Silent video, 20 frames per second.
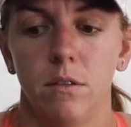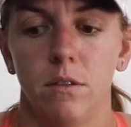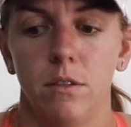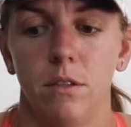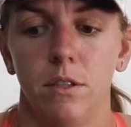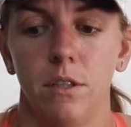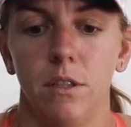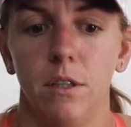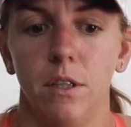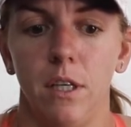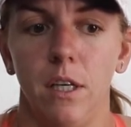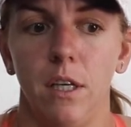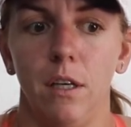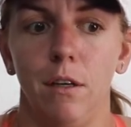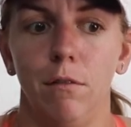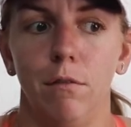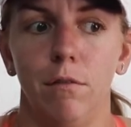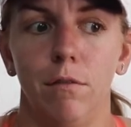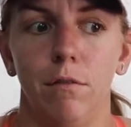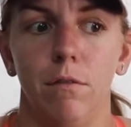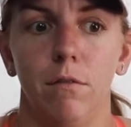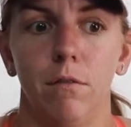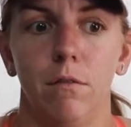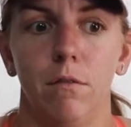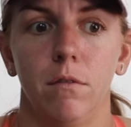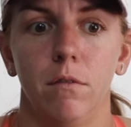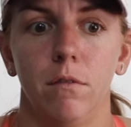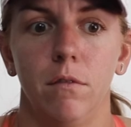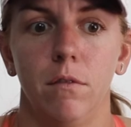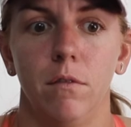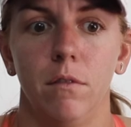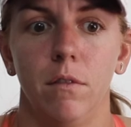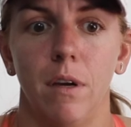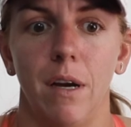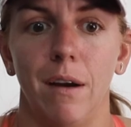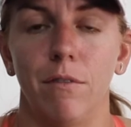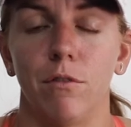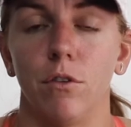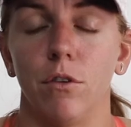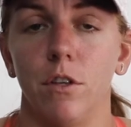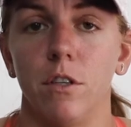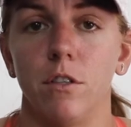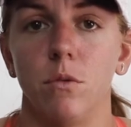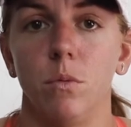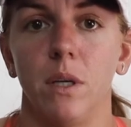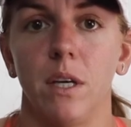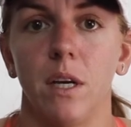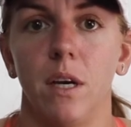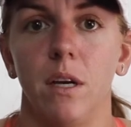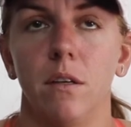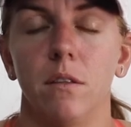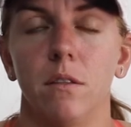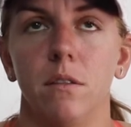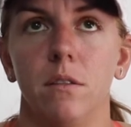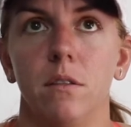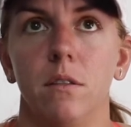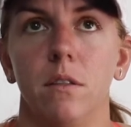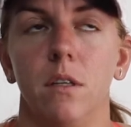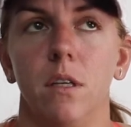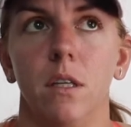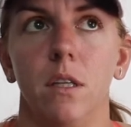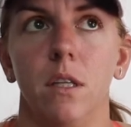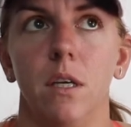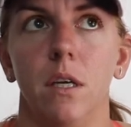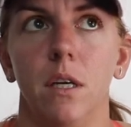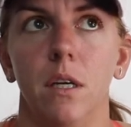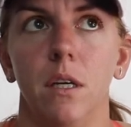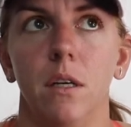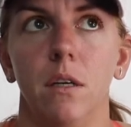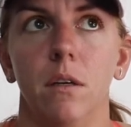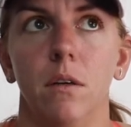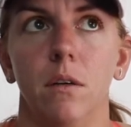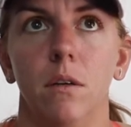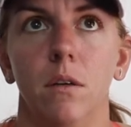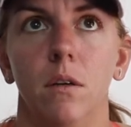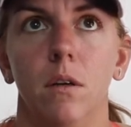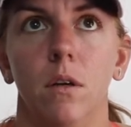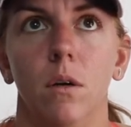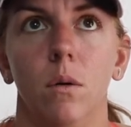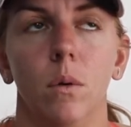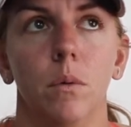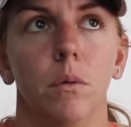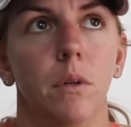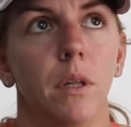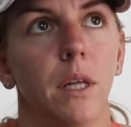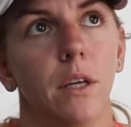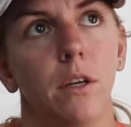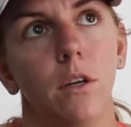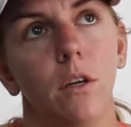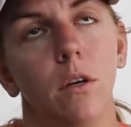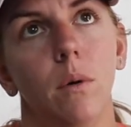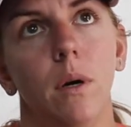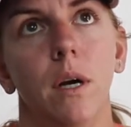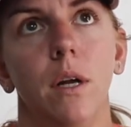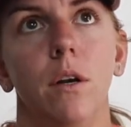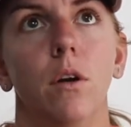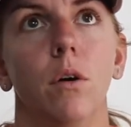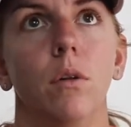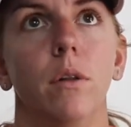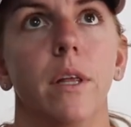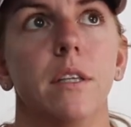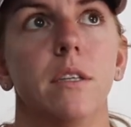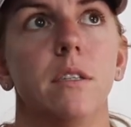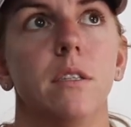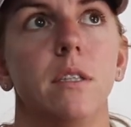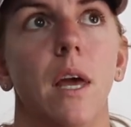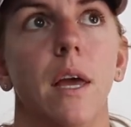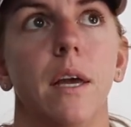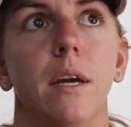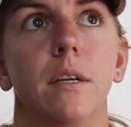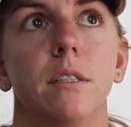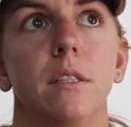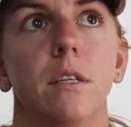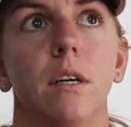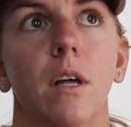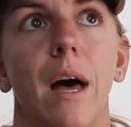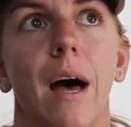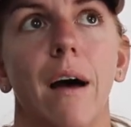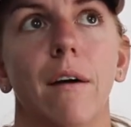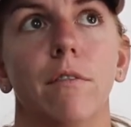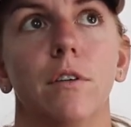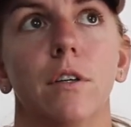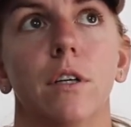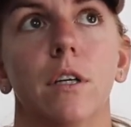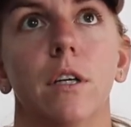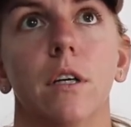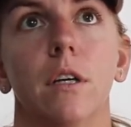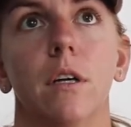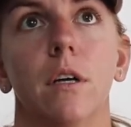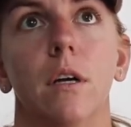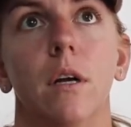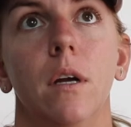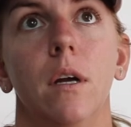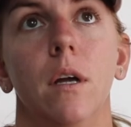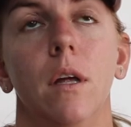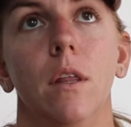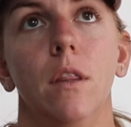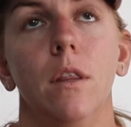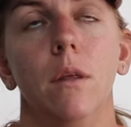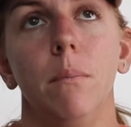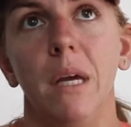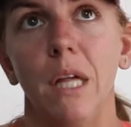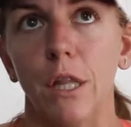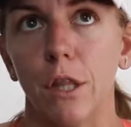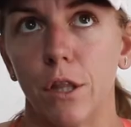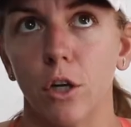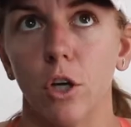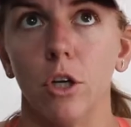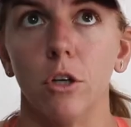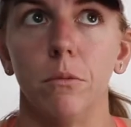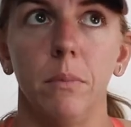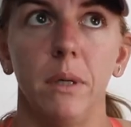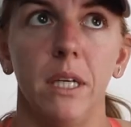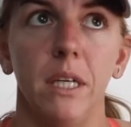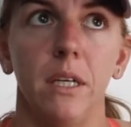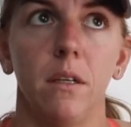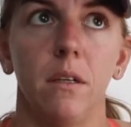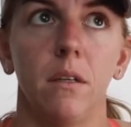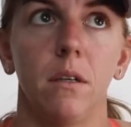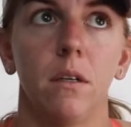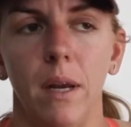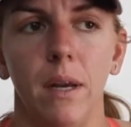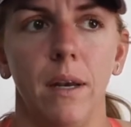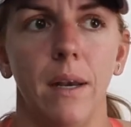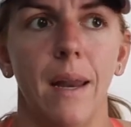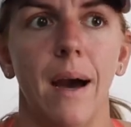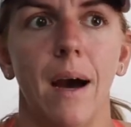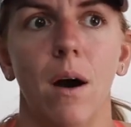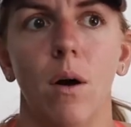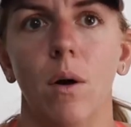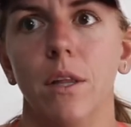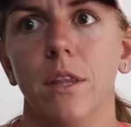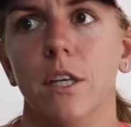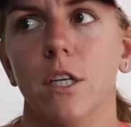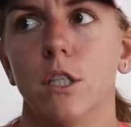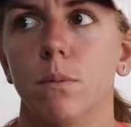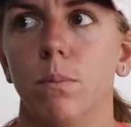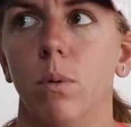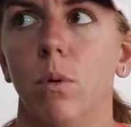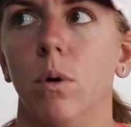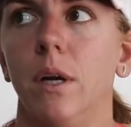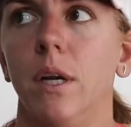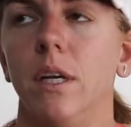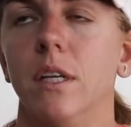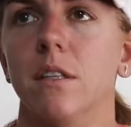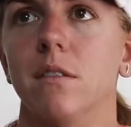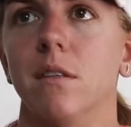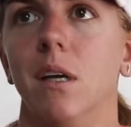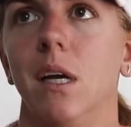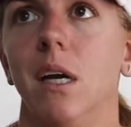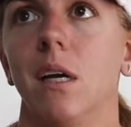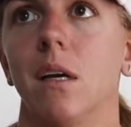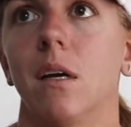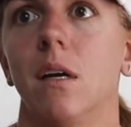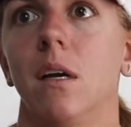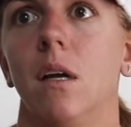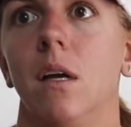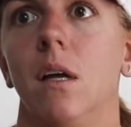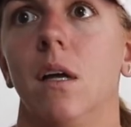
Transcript: to leave after this weekend. And then we were like, you know what? No, let's stay until after the May 3rd meet. And now at this point, it's like,